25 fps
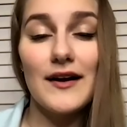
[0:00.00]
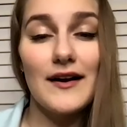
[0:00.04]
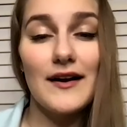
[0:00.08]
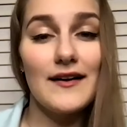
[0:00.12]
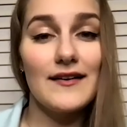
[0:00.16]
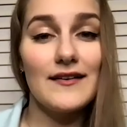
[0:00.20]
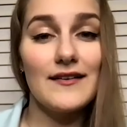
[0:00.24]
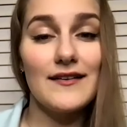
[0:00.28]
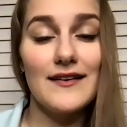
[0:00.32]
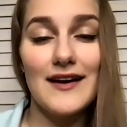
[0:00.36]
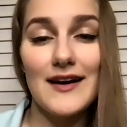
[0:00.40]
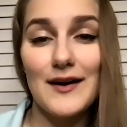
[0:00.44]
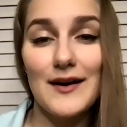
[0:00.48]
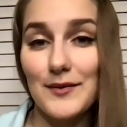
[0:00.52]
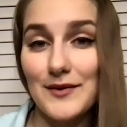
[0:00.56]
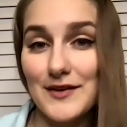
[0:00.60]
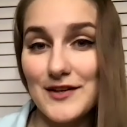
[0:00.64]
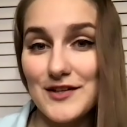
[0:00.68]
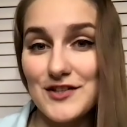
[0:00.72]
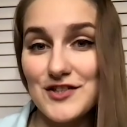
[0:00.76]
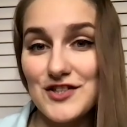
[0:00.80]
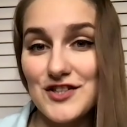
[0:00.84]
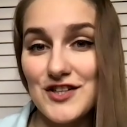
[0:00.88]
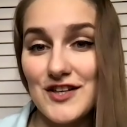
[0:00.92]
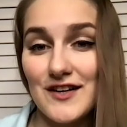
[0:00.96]
and I want
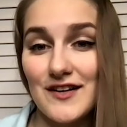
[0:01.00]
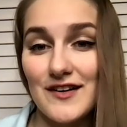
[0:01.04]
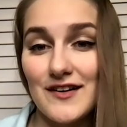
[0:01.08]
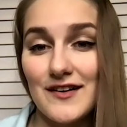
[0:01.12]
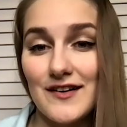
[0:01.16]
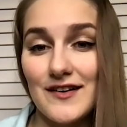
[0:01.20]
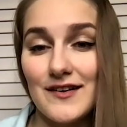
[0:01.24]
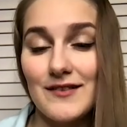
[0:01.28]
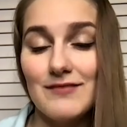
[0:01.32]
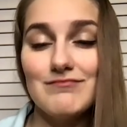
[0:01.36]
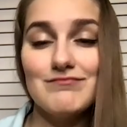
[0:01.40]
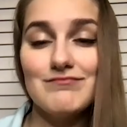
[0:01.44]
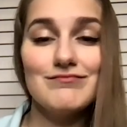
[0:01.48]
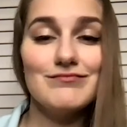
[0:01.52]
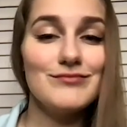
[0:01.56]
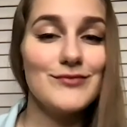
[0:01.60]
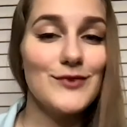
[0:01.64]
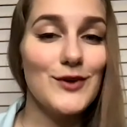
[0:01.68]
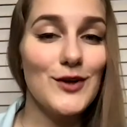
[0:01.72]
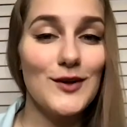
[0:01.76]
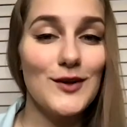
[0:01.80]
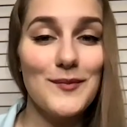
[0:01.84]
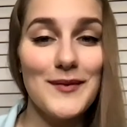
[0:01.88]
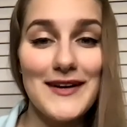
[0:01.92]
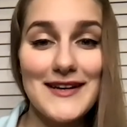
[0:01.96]
to share
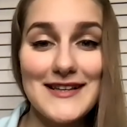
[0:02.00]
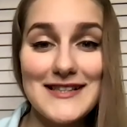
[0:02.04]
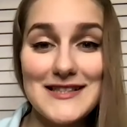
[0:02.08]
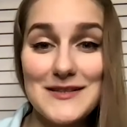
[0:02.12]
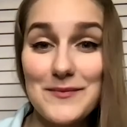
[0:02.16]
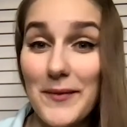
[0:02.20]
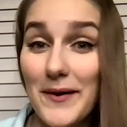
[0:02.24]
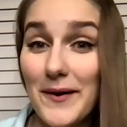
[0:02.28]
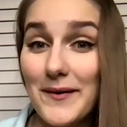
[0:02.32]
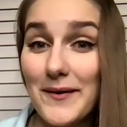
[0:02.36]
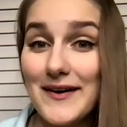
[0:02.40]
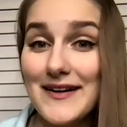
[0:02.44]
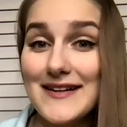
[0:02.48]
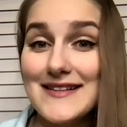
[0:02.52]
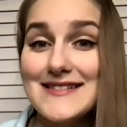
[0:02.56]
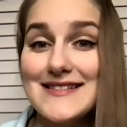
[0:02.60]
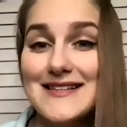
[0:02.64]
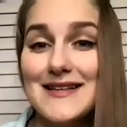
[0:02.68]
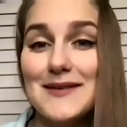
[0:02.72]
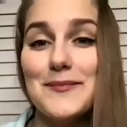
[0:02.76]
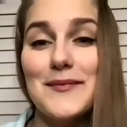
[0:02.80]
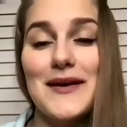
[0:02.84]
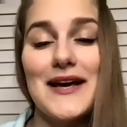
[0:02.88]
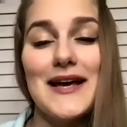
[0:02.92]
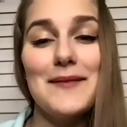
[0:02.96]
all my experience,
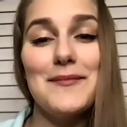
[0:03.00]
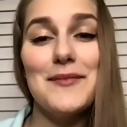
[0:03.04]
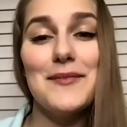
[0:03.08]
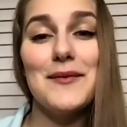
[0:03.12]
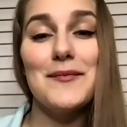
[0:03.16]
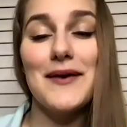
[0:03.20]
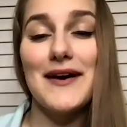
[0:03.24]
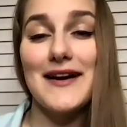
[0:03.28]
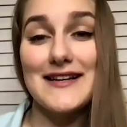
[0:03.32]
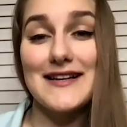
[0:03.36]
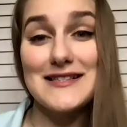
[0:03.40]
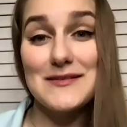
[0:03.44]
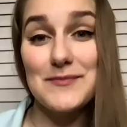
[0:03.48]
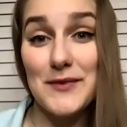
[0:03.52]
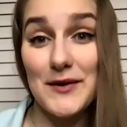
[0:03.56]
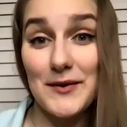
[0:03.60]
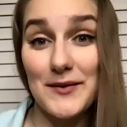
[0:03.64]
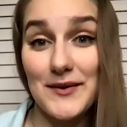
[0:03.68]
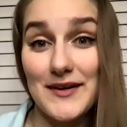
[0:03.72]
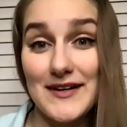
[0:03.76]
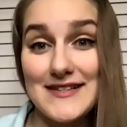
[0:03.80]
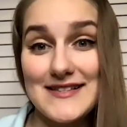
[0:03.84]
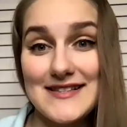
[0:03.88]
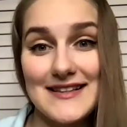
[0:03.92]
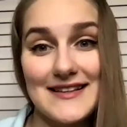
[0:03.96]
and maybe my
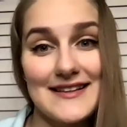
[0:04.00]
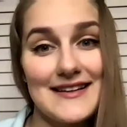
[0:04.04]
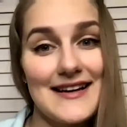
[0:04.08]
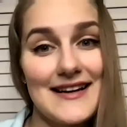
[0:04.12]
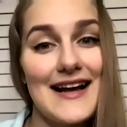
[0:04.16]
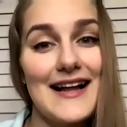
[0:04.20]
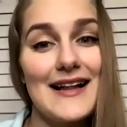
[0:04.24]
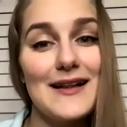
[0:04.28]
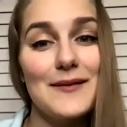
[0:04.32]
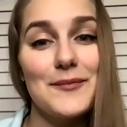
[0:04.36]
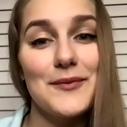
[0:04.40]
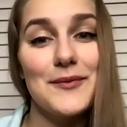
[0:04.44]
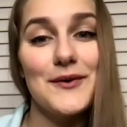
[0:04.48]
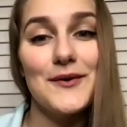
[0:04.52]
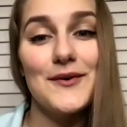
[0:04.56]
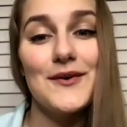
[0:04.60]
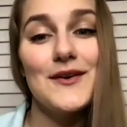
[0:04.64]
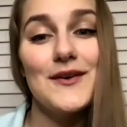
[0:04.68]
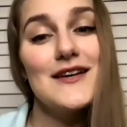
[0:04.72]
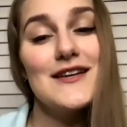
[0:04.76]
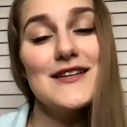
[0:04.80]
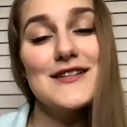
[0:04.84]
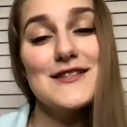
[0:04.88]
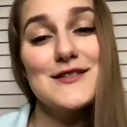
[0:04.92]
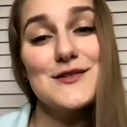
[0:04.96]
experience is going to help you
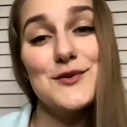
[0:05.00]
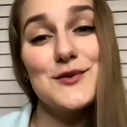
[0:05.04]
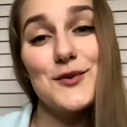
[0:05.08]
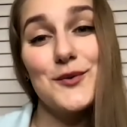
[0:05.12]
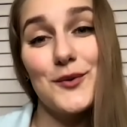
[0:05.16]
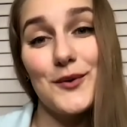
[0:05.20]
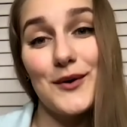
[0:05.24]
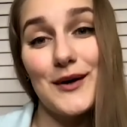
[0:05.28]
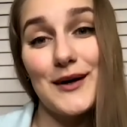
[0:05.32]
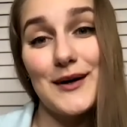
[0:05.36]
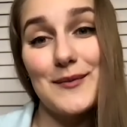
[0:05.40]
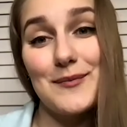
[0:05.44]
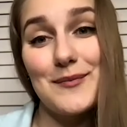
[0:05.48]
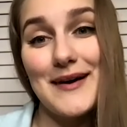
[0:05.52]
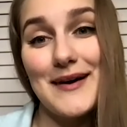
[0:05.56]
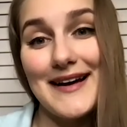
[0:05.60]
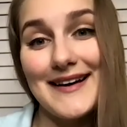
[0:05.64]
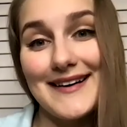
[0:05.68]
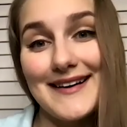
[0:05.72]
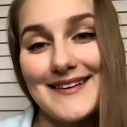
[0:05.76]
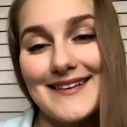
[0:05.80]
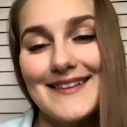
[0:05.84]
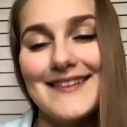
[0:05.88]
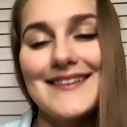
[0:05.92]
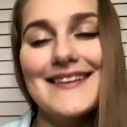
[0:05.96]
score
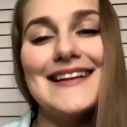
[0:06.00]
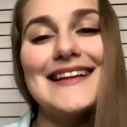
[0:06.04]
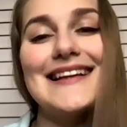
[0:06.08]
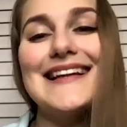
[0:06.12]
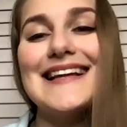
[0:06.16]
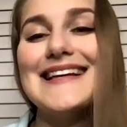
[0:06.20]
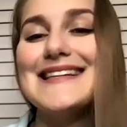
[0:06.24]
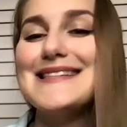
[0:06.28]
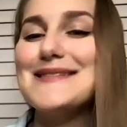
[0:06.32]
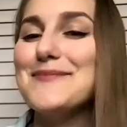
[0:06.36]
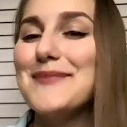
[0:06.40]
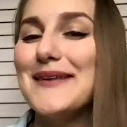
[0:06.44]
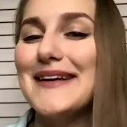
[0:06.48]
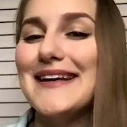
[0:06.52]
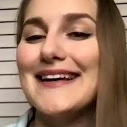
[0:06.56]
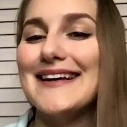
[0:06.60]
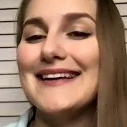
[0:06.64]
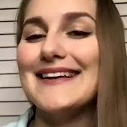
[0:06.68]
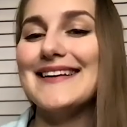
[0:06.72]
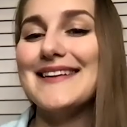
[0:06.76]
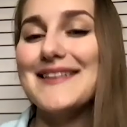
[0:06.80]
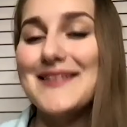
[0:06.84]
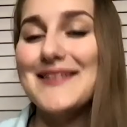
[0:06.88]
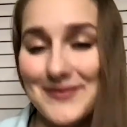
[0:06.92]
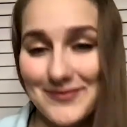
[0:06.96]
better. Let's
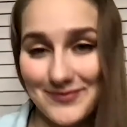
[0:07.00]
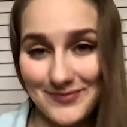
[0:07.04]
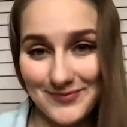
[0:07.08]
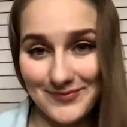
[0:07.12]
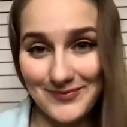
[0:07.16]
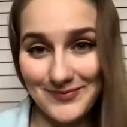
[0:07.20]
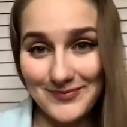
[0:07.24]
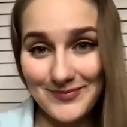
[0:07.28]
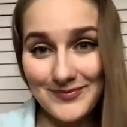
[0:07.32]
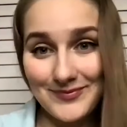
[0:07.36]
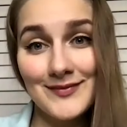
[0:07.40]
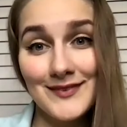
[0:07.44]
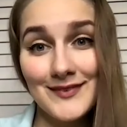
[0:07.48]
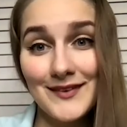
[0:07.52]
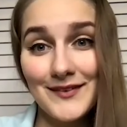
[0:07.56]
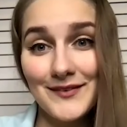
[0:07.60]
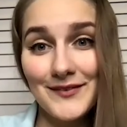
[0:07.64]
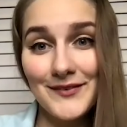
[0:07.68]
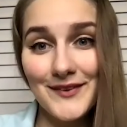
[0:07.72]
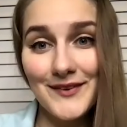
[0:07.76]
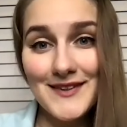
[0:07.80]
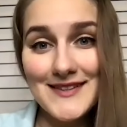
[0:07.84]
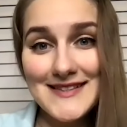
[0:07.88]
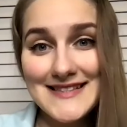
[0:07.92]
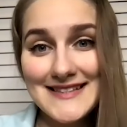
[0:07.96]
begin.
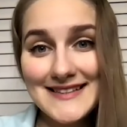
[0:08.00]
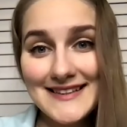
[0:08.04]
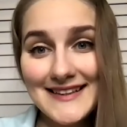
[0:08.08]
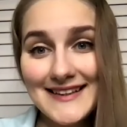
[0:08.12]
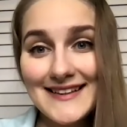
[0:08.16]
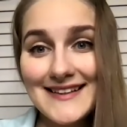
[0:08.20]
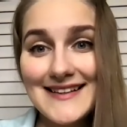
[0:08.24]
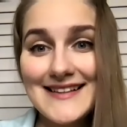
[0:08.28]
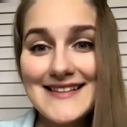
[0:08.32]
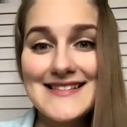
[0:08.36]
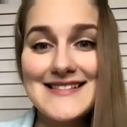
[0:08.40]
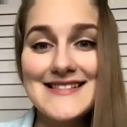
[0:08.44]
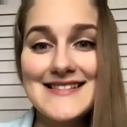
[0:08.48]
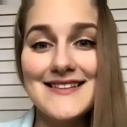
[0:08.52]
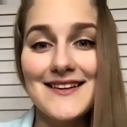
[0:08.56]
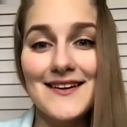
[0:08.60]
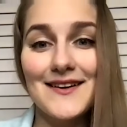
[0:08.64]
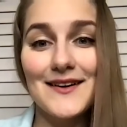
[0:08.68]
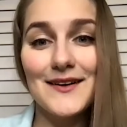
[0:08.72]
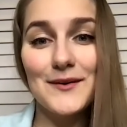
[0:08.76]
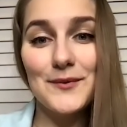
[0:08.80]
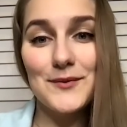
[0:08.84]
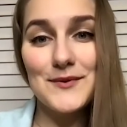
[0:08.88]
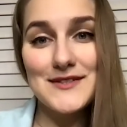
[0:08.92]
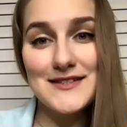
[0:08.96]
Firstly, let's
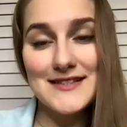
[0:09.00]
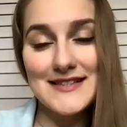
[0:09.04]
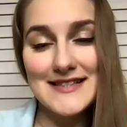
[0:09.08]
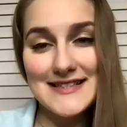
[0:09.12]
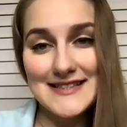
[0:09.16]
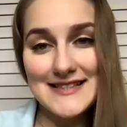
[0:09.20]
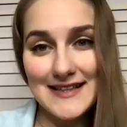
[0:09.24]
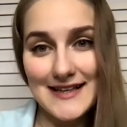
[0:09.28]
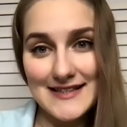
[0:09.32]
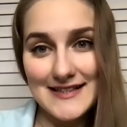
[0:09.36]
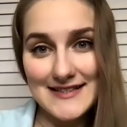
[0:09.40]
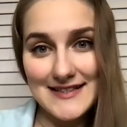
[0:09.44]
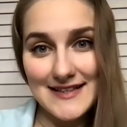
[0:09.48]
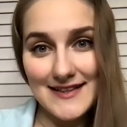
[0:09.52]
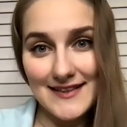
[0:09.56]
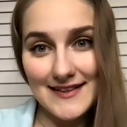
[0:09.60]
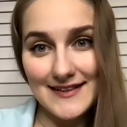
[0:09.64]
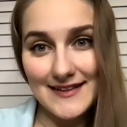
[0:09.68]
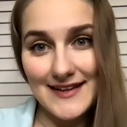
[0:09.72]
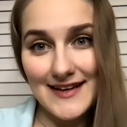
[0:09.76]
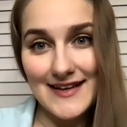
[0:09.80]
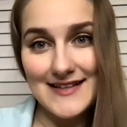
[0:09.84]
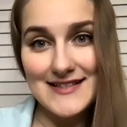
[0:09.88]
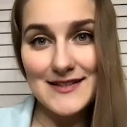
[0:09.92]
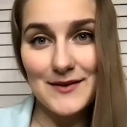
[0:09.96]
start with discussing the
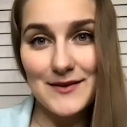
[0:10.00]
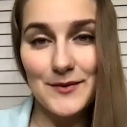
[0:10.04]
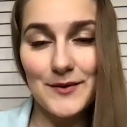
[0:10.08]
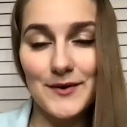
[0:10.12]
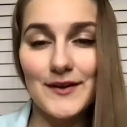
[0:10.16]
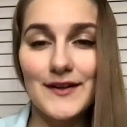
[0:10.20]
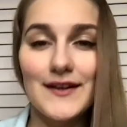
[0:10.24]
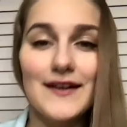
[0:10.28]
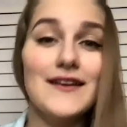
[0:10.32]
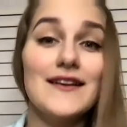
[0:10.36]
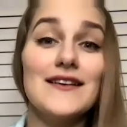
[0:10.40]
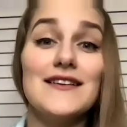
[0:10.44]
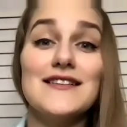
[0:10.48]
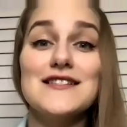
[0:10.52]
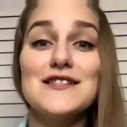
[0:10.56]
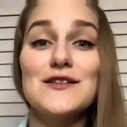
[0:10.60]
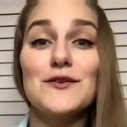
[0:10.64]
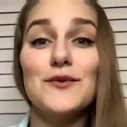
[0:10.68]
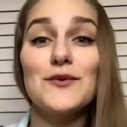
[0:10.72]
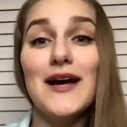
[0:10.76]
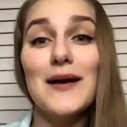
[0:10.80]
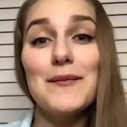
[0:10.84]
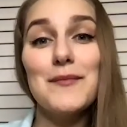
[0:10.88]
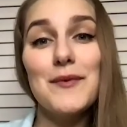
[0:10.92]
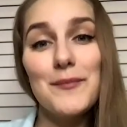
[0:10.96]
task where you got to
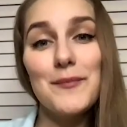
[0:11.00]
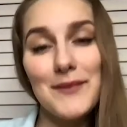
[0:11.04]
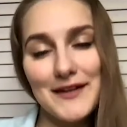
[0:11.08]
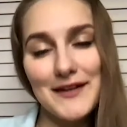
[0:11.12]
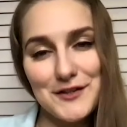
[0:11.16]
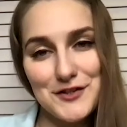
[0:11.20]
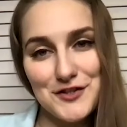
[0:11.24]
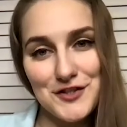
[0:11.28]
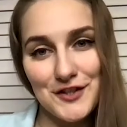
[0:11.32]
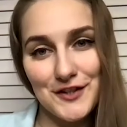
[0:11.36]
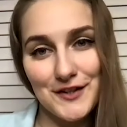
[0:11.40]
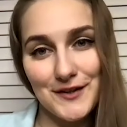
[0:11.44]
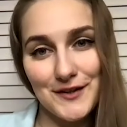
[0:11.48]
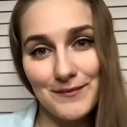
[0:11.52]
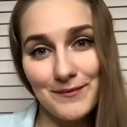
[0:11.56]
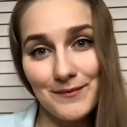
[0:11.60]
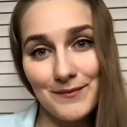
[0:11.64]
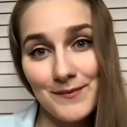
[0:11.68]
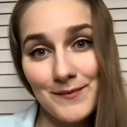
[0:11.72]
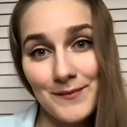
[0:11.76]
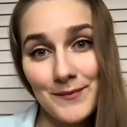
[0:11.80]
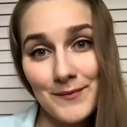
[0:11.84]
describe a picture.